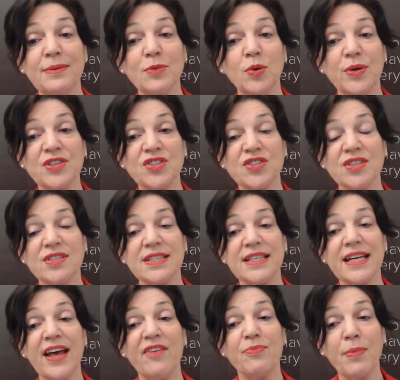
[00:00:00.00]
questions that
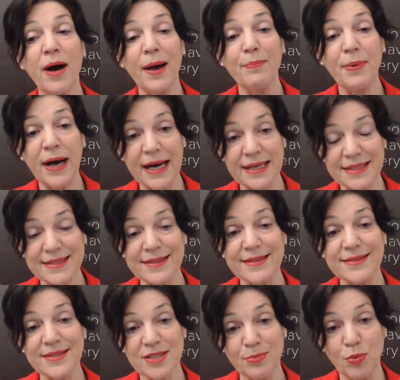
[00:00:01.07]
have bipartisan
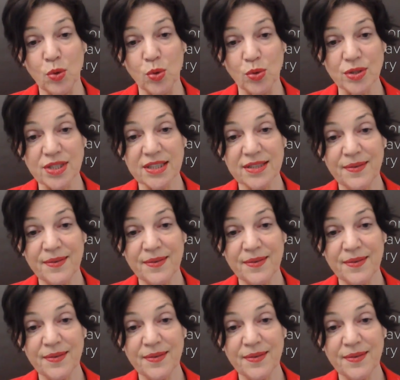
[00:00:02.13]
support,